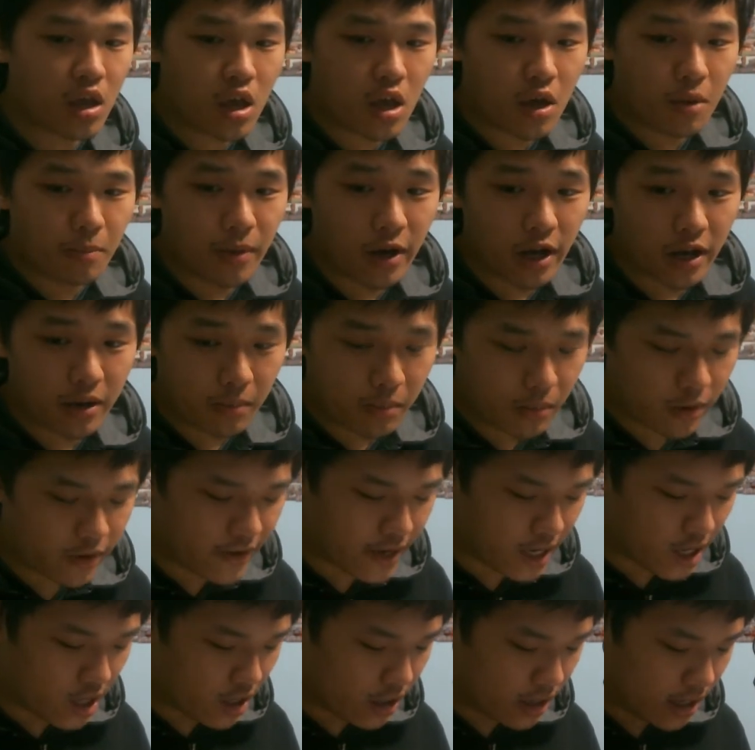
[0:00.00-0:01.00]
But moving
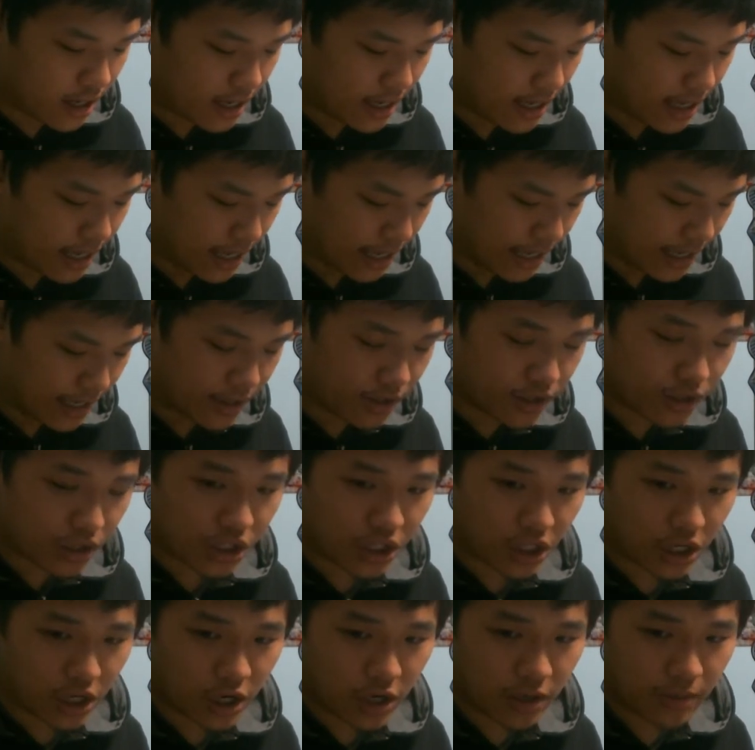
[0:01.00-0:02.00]
on, in
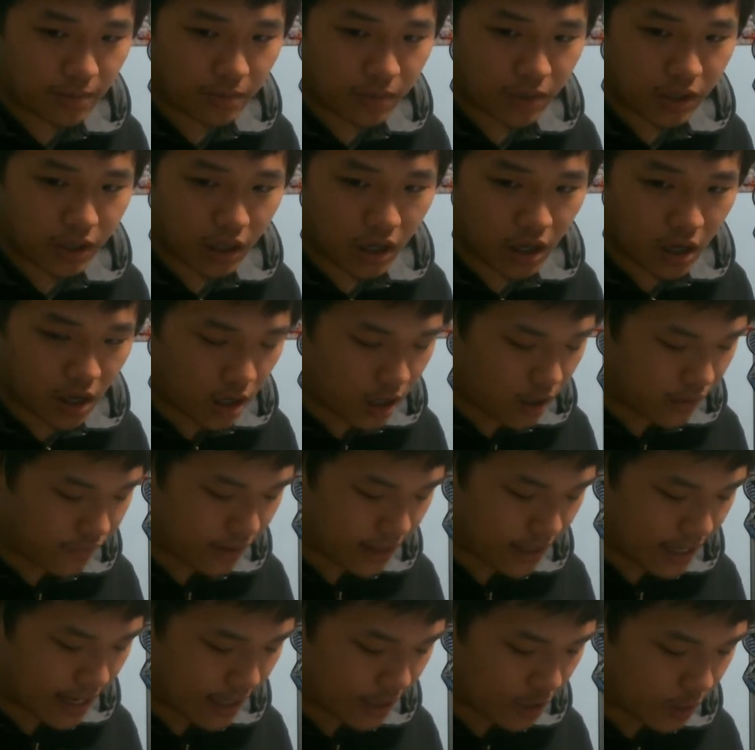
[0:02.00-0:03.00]
terms of the
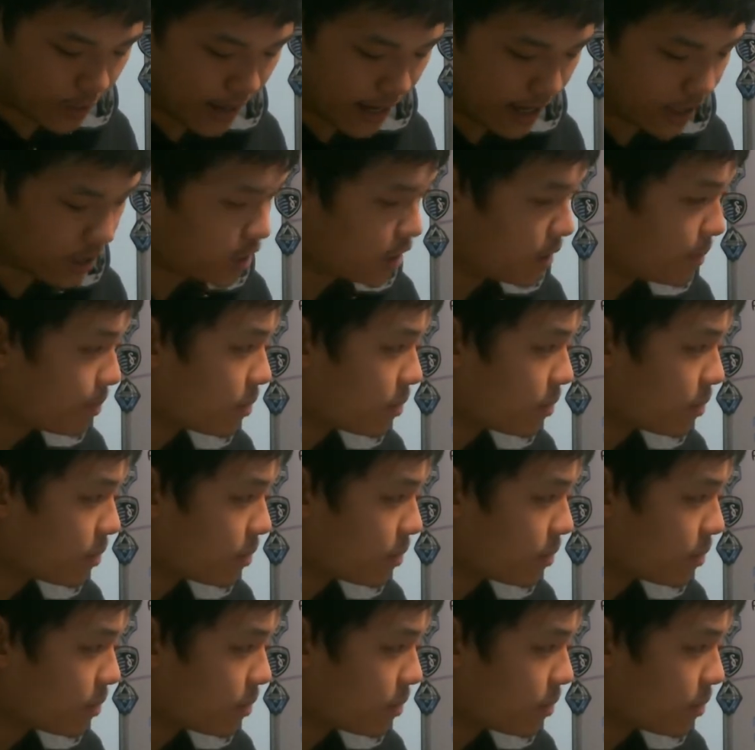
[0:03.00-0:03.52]
next match,